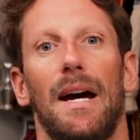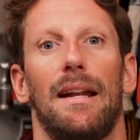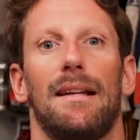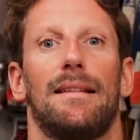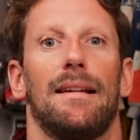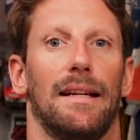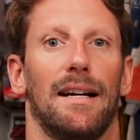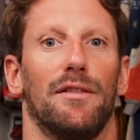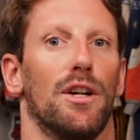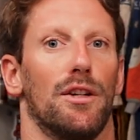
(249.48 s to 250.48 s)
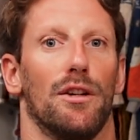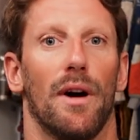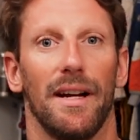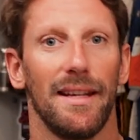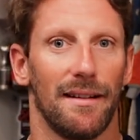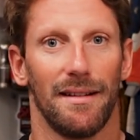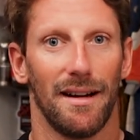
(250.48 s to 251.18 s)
And I say, yeah, I've got no idea.